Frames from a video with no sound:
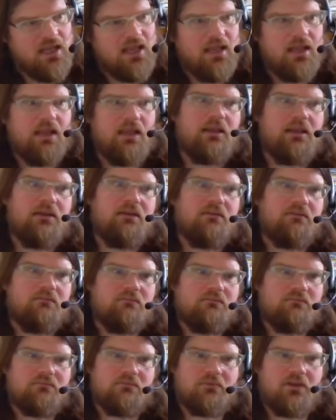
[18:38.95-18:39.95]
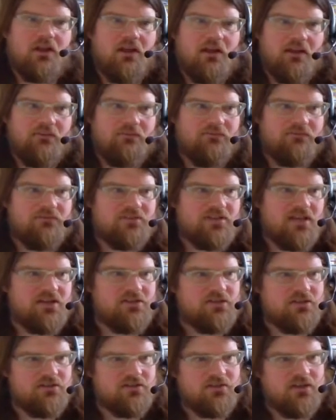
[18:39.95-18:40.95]
a live
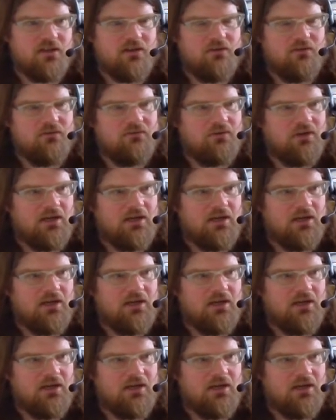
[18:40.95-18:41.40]
session, so